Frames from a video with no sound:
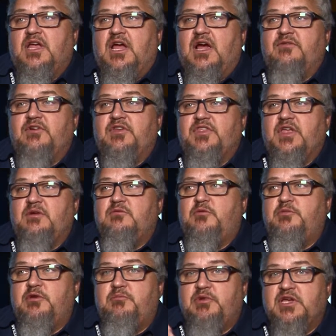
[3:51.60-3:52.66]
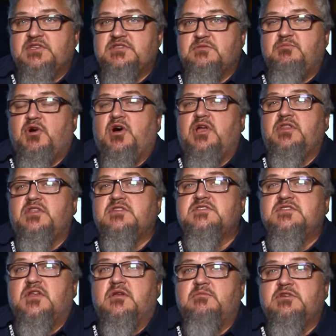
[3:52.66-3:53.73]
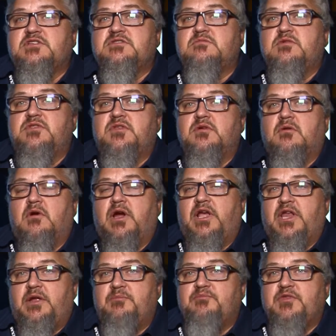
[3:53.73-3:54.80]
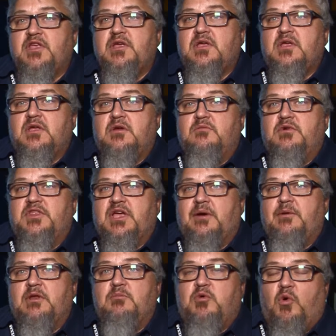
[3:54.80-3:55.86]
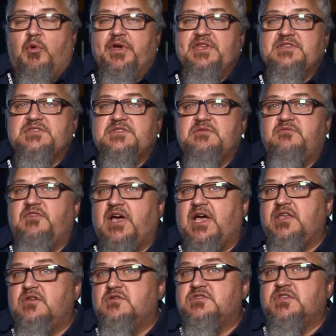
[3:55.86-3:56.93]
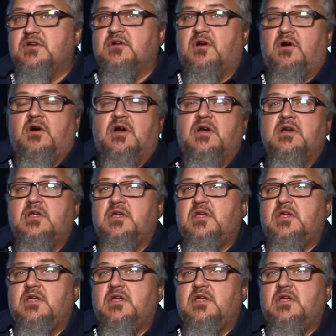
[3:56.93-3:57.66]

everything will be based upon the syllabus with the grading, with how many points, values there are.